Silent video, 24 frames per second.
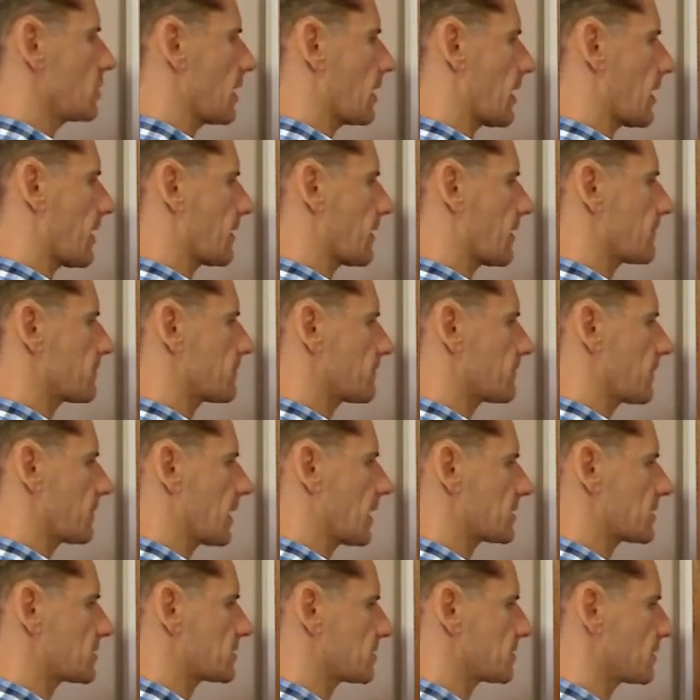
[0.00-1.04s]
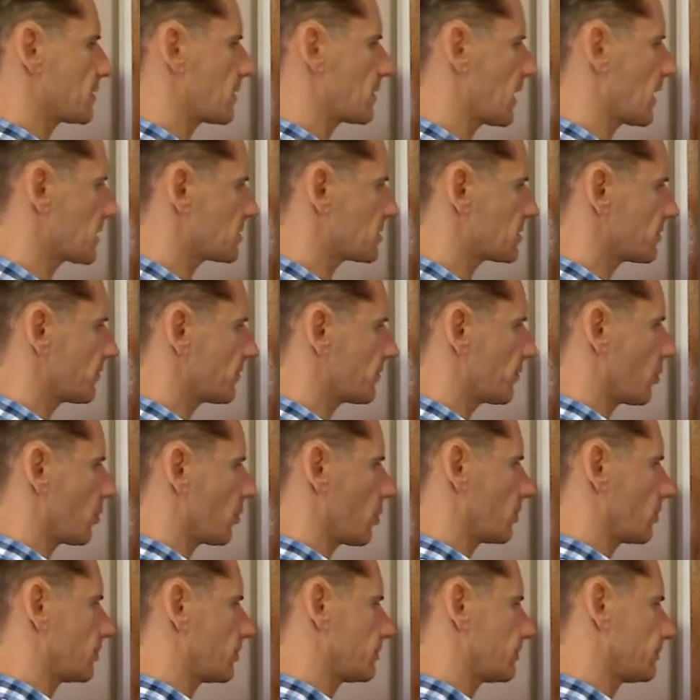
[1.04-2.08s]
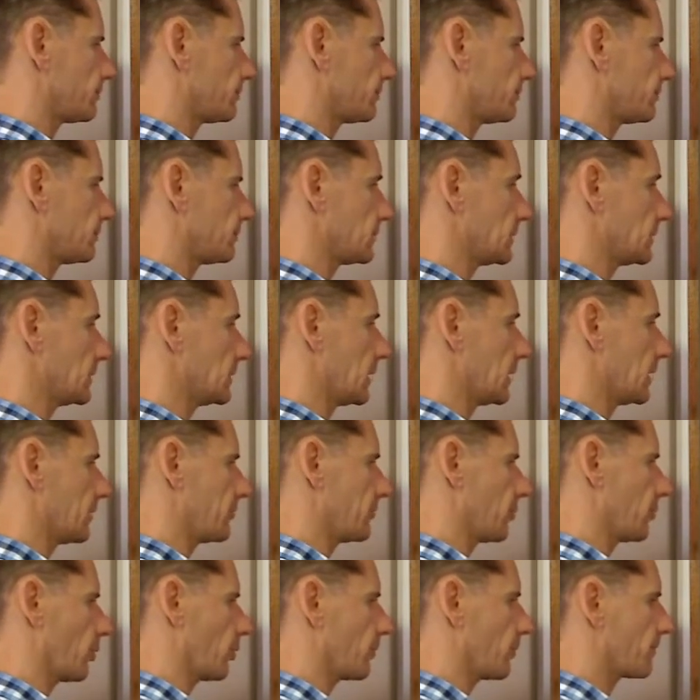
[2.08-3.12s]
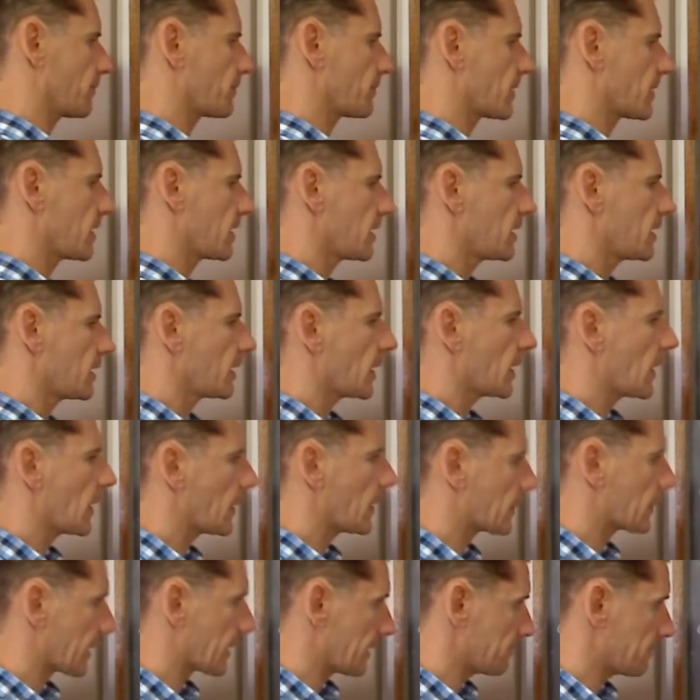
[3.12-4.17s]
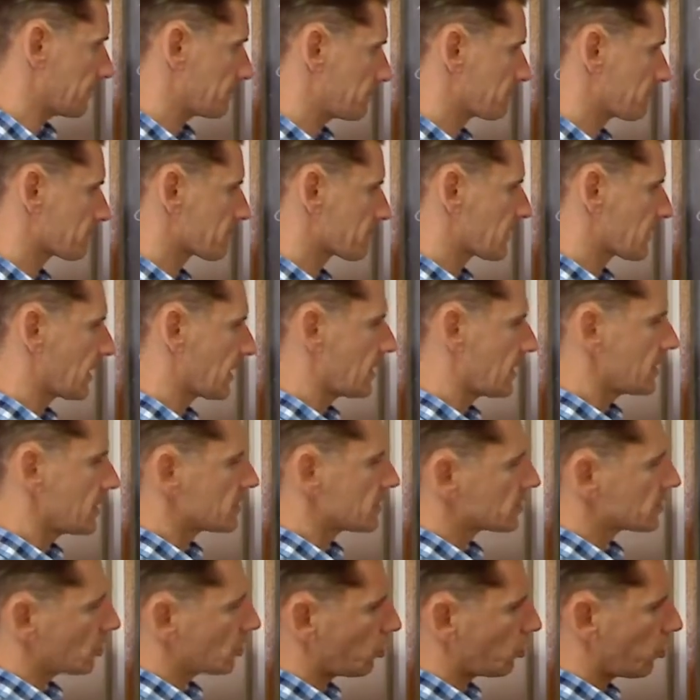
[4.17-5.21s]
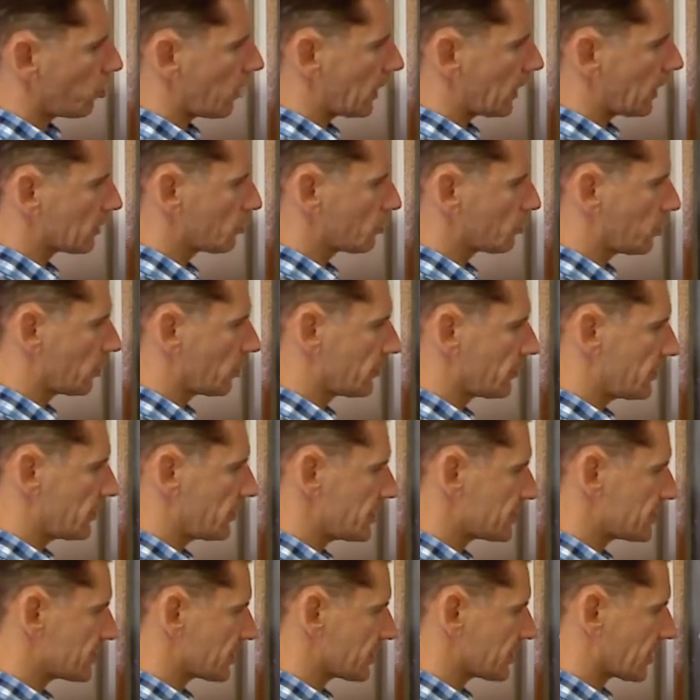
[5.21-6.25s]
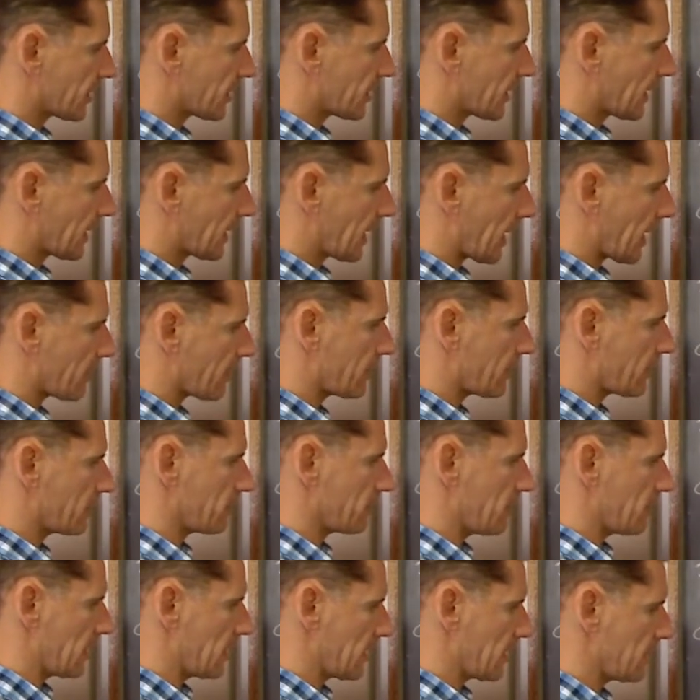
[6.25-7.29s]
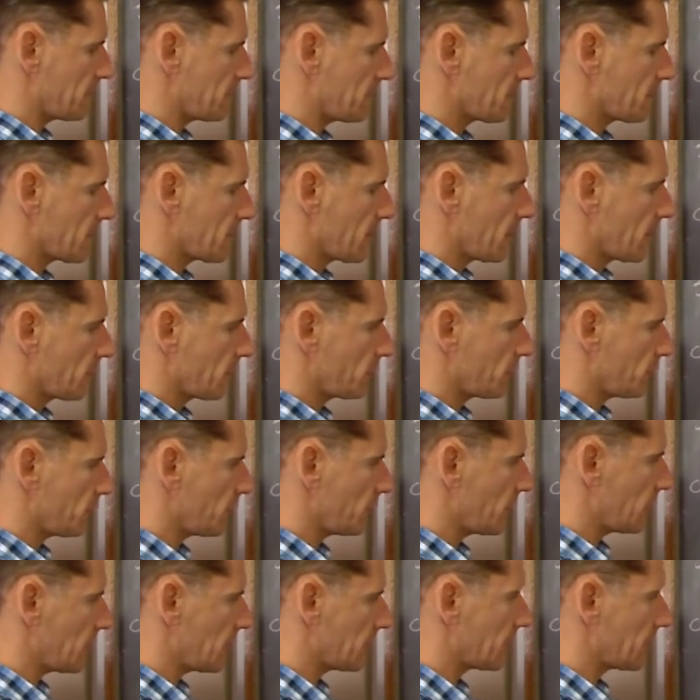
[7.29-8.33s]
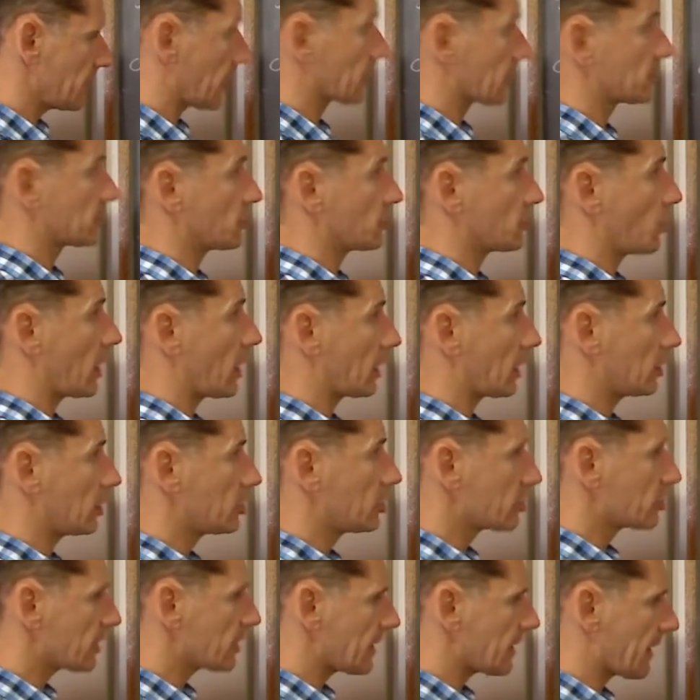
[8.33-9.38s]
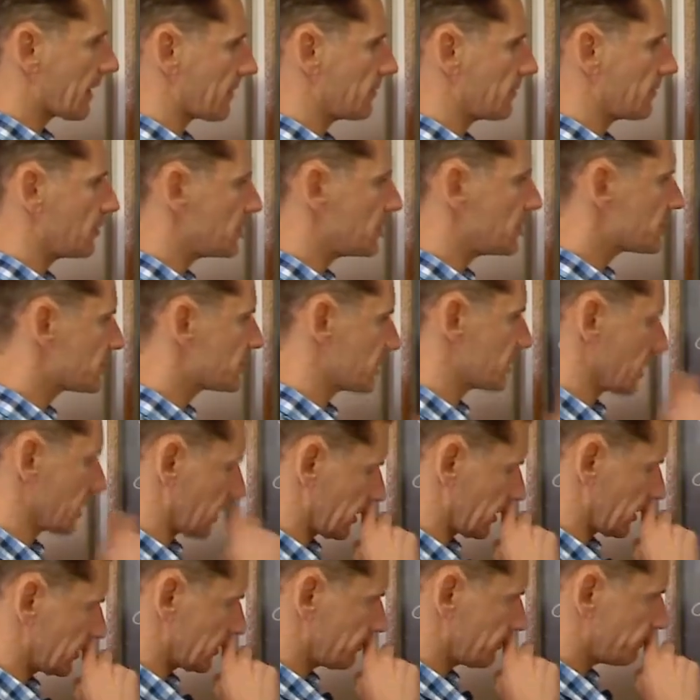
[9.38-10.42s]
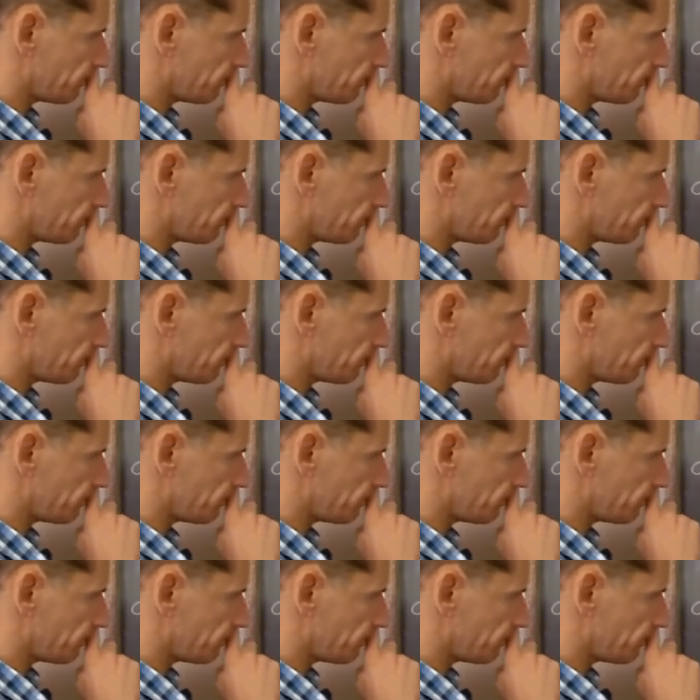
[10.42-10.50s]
and that's a 4. A 4. Okay, so what will this current be through the inductor? Well, looking at this circuit,